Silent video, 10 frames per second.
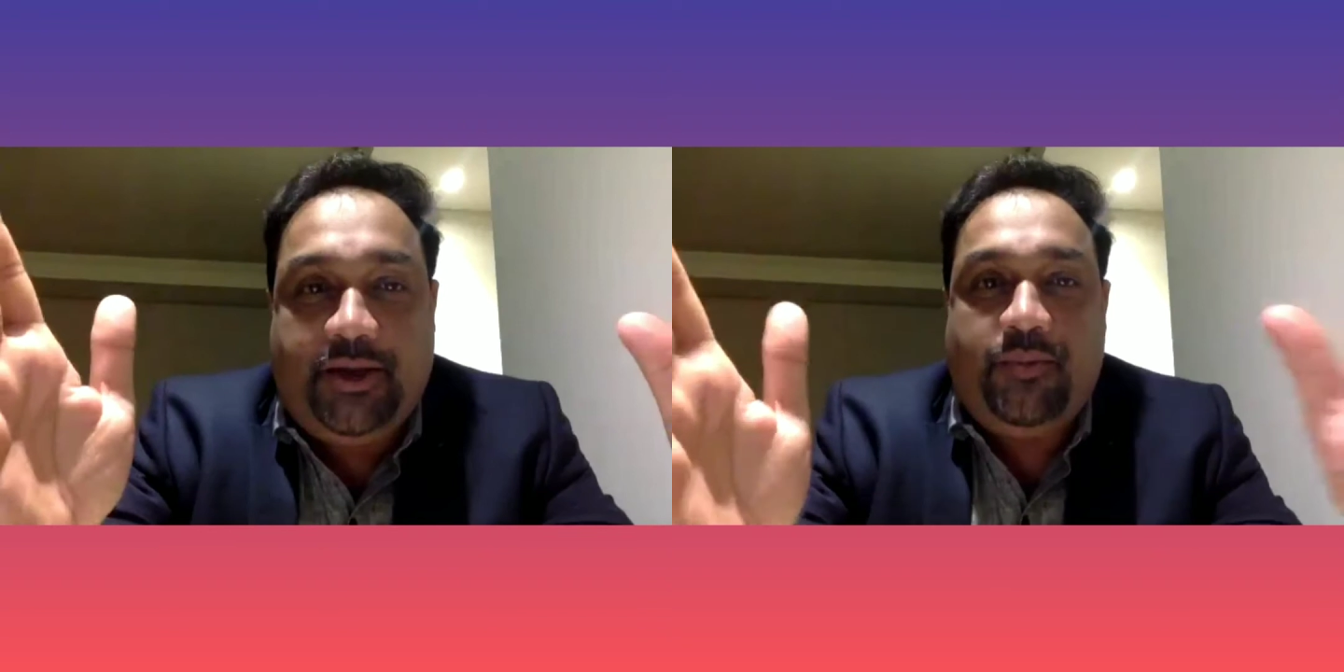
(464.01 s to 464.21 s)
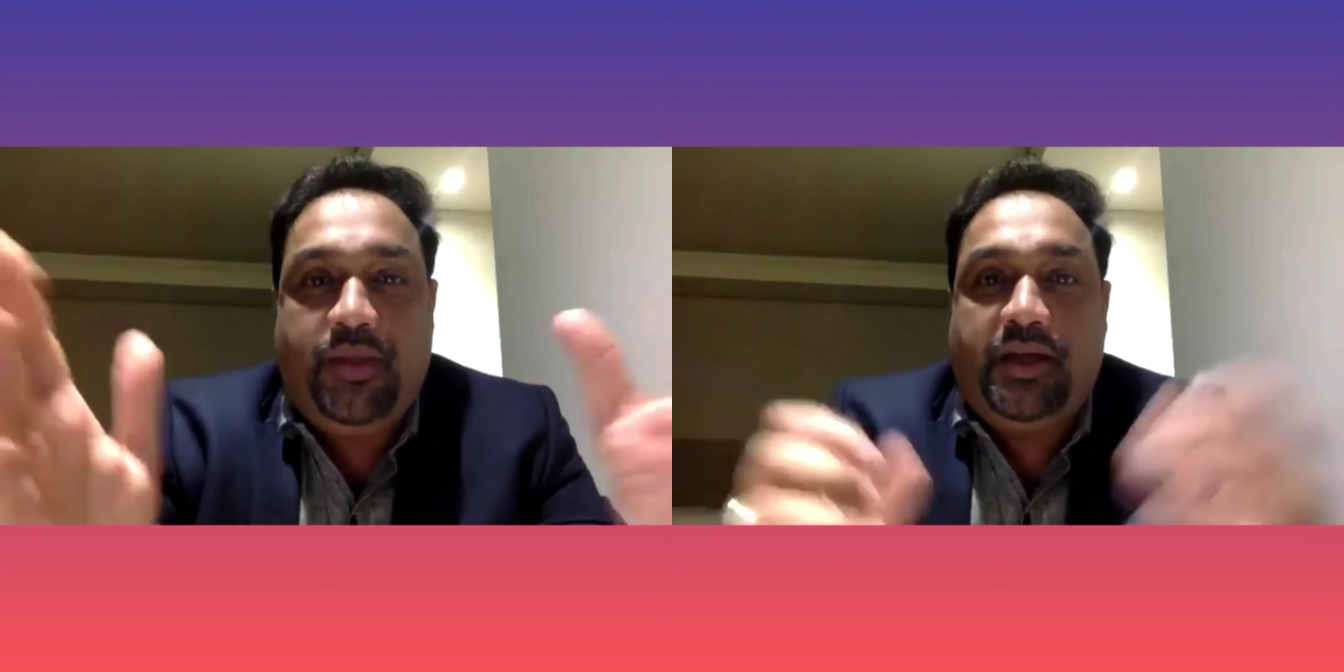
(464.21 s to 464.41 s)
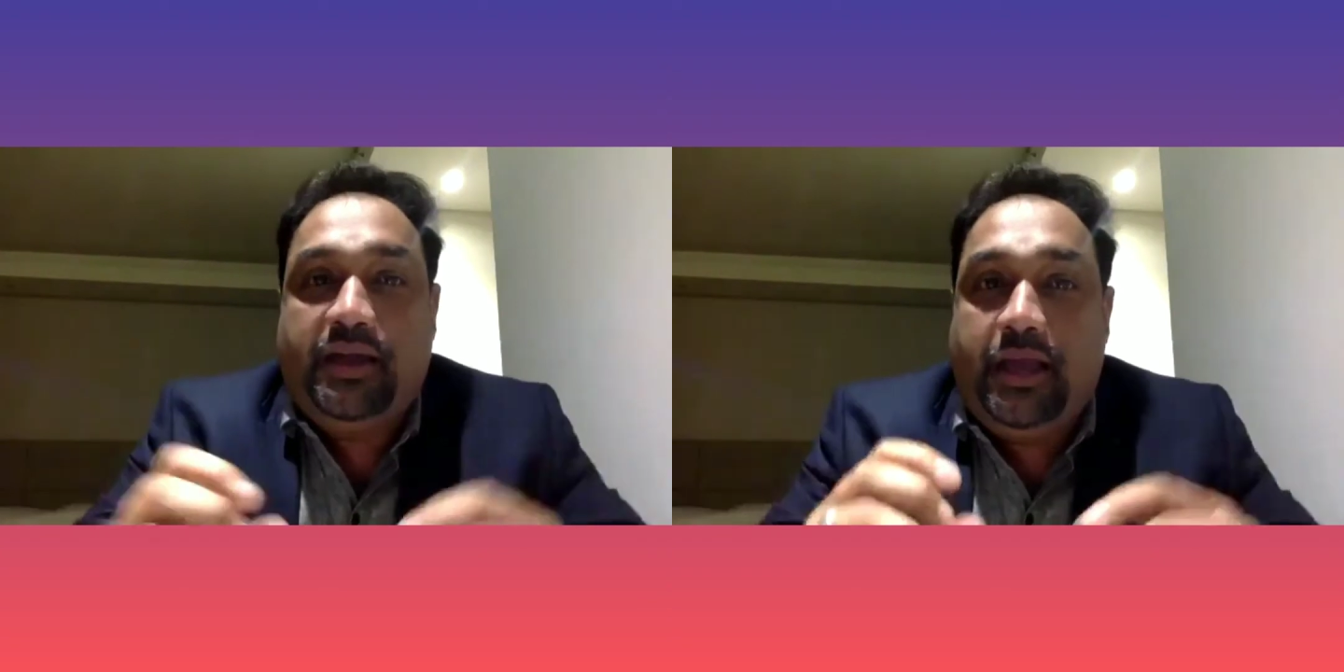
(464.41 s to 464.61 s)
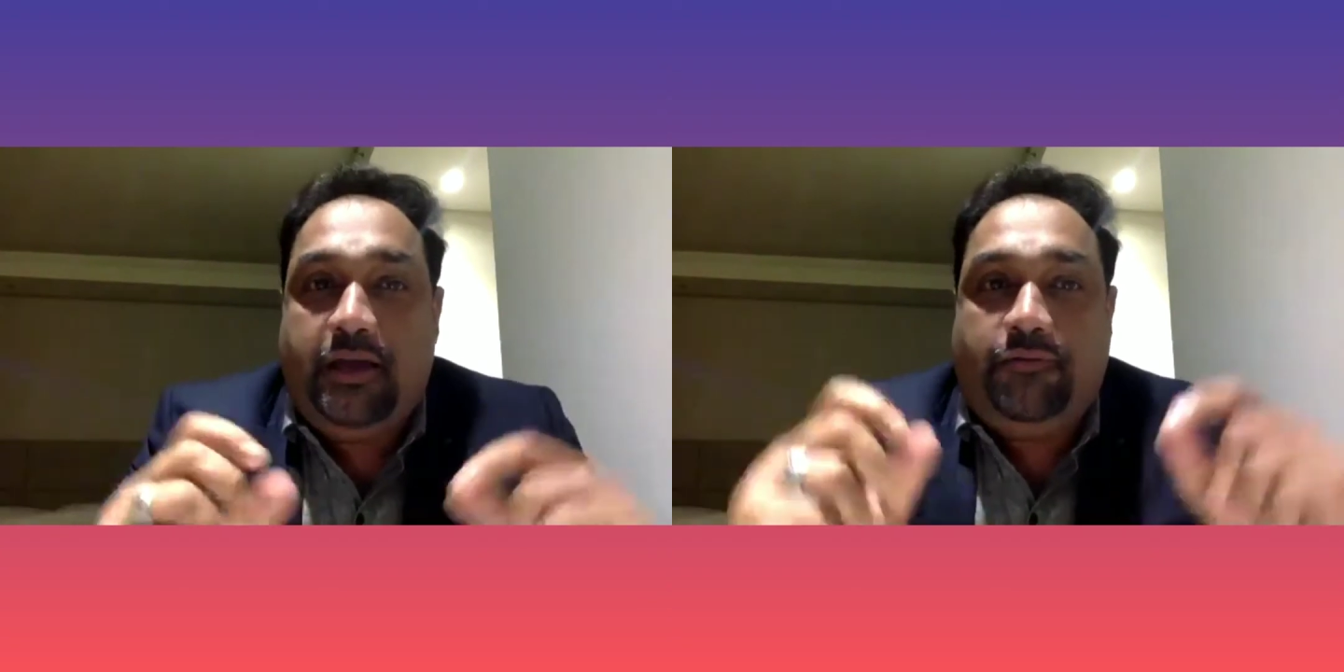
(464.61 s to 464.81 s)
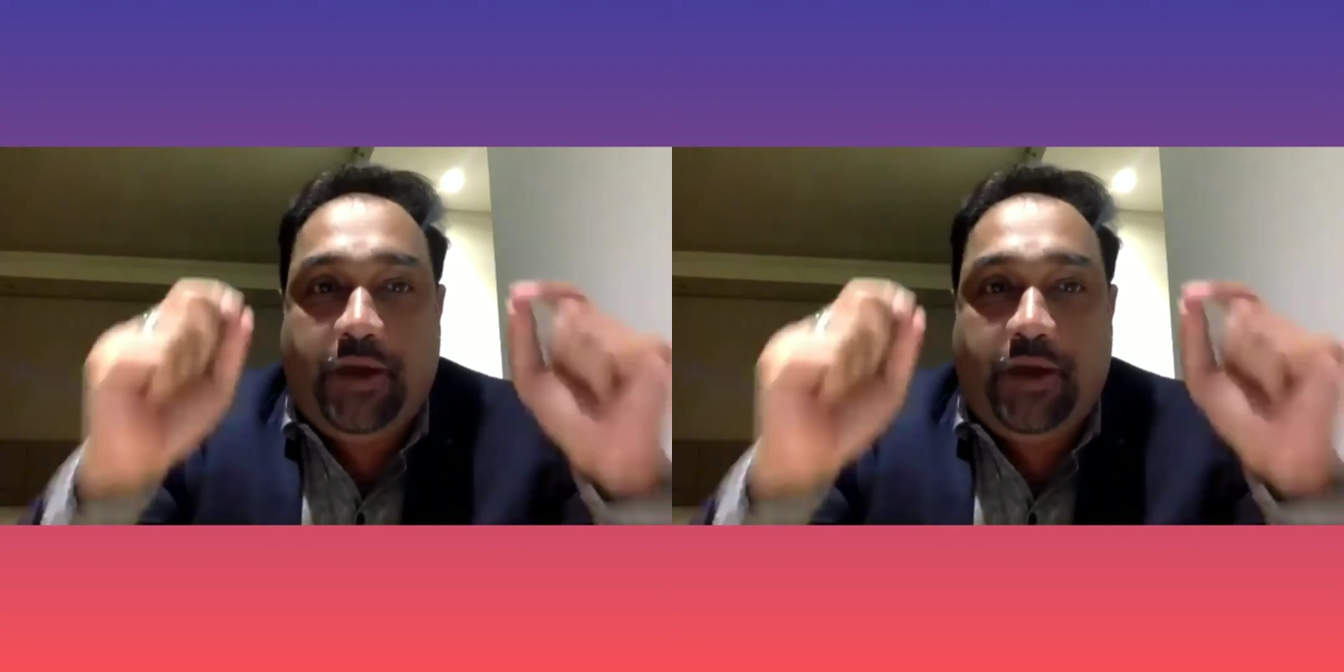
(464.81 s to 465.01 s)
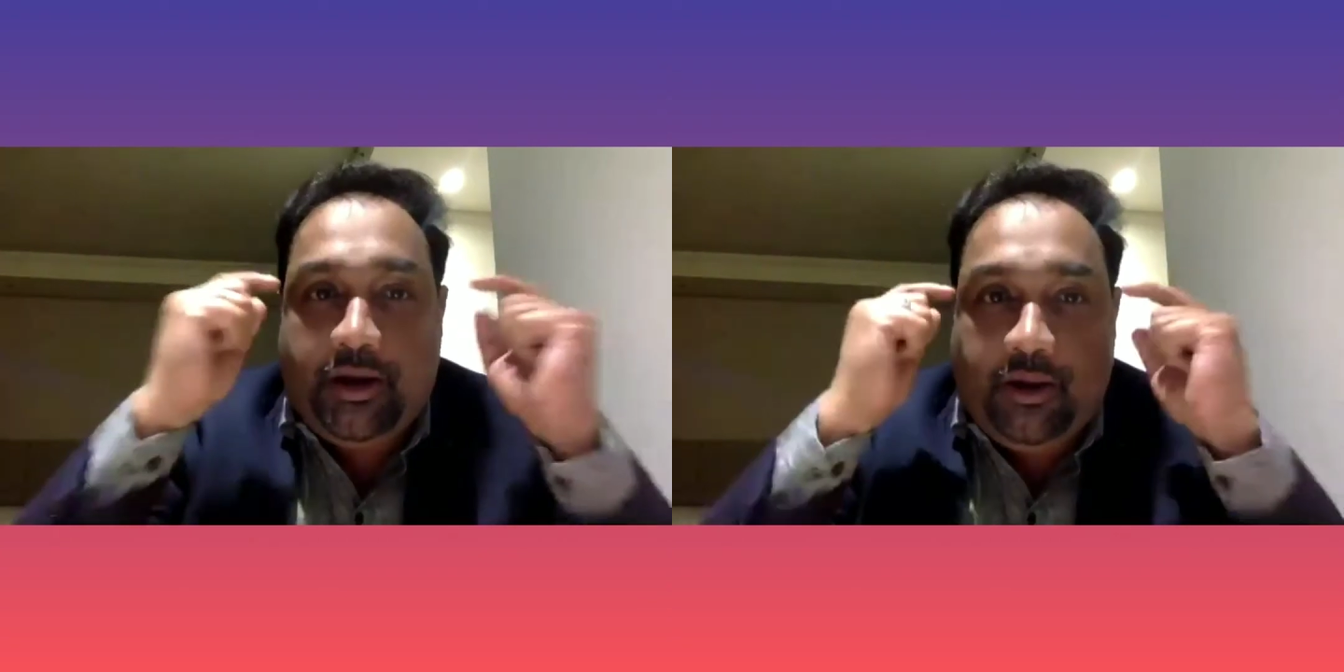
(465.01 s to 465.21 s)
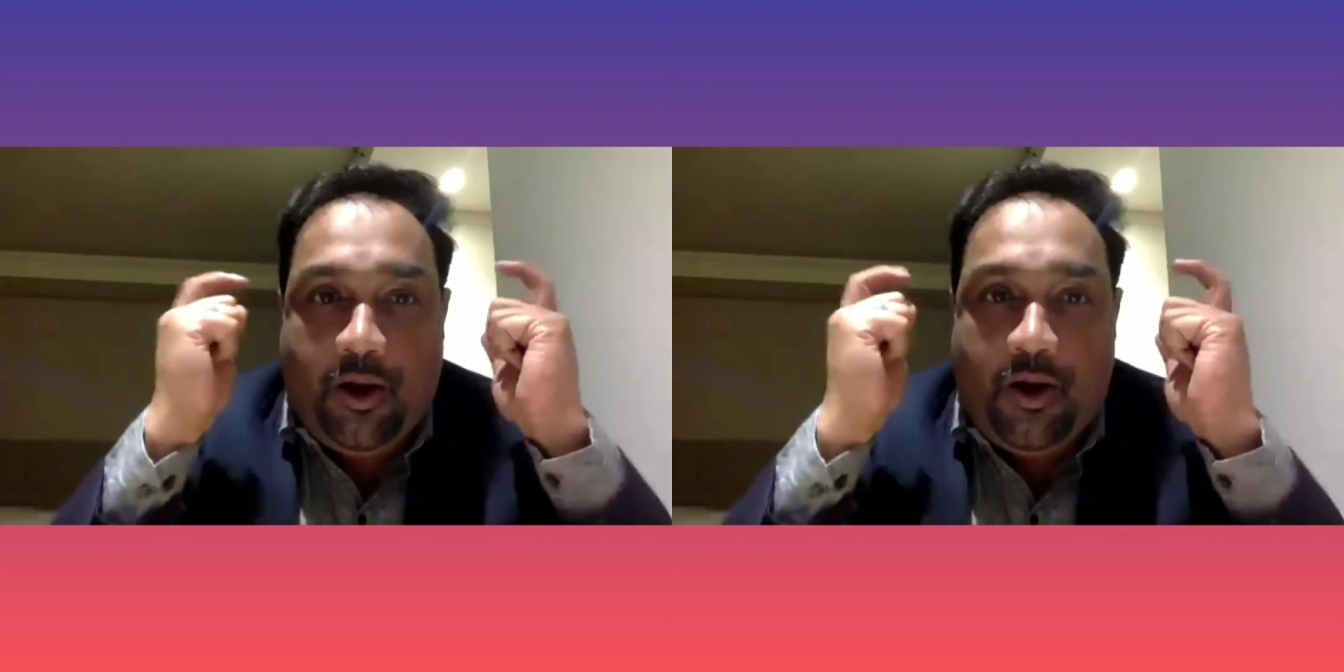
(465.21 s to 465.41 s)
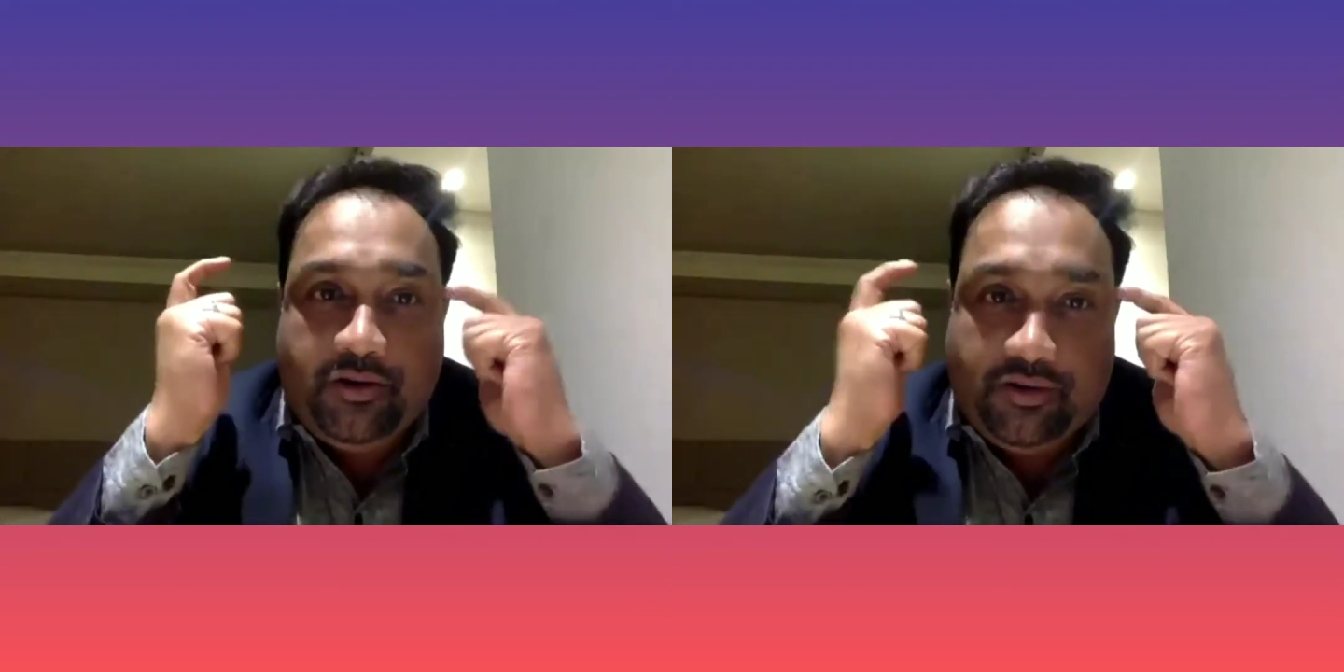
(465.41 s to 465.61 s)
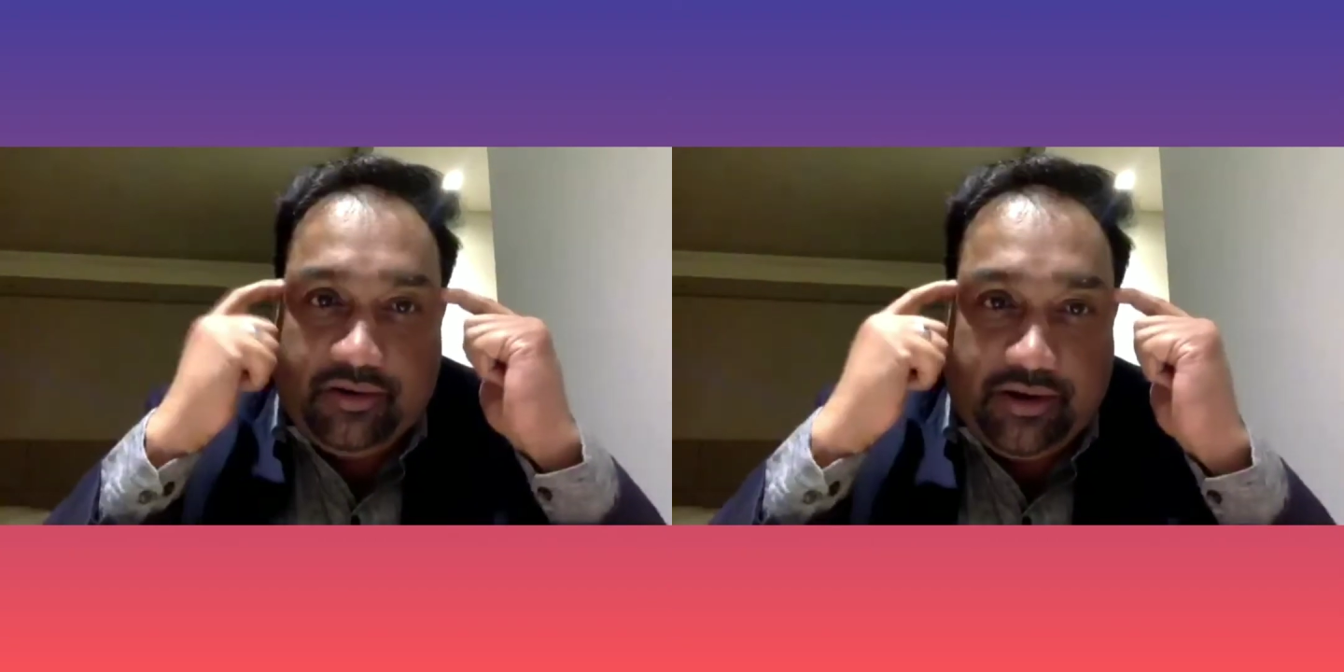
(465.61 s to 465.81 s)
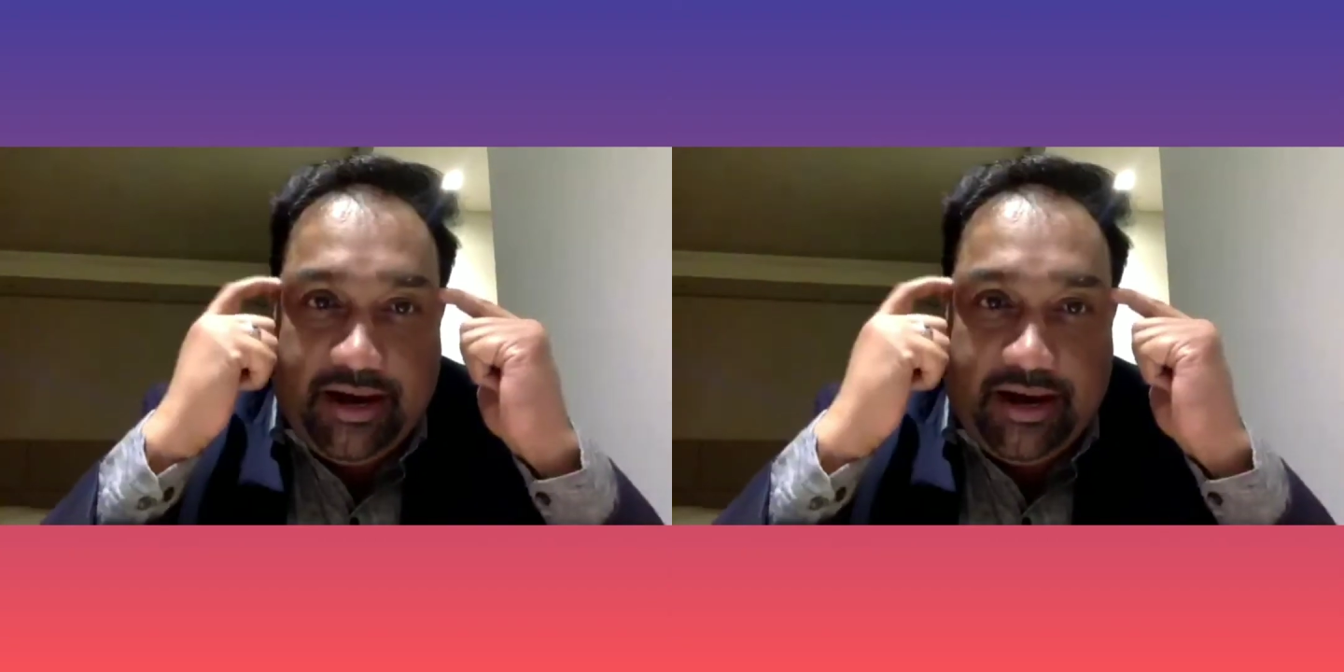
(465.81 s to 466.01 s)
I'm telling you, if you are
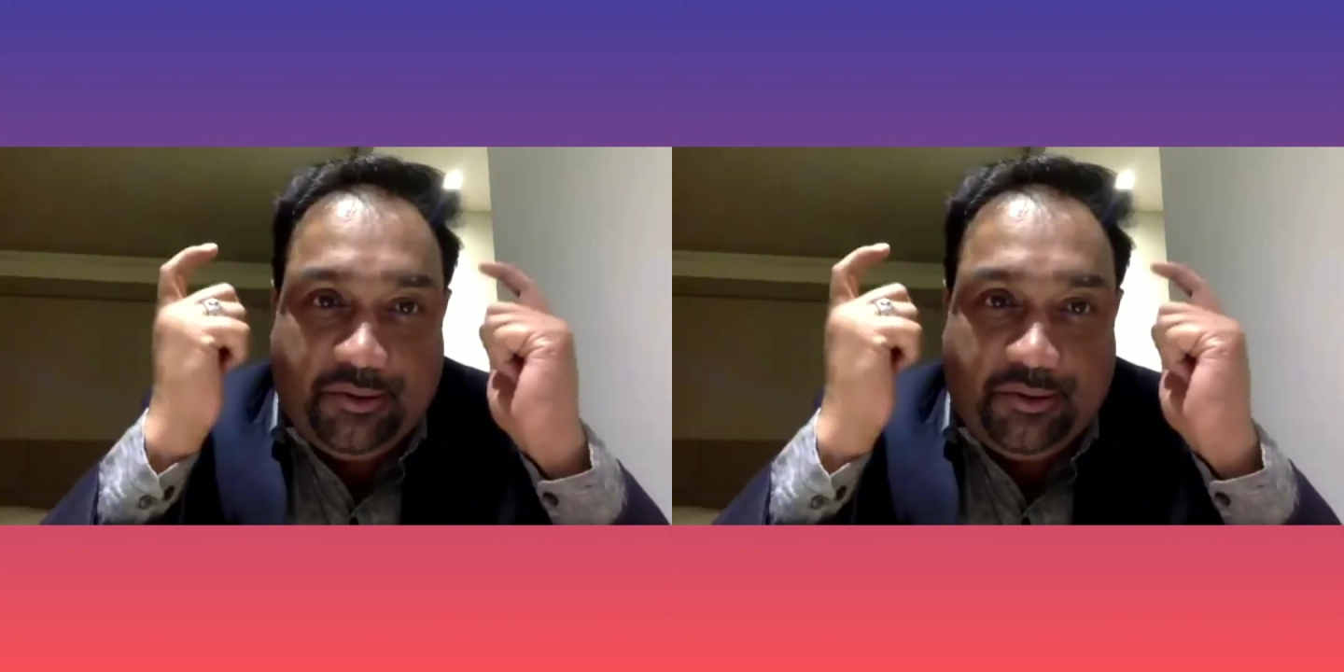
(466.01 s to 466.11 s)
not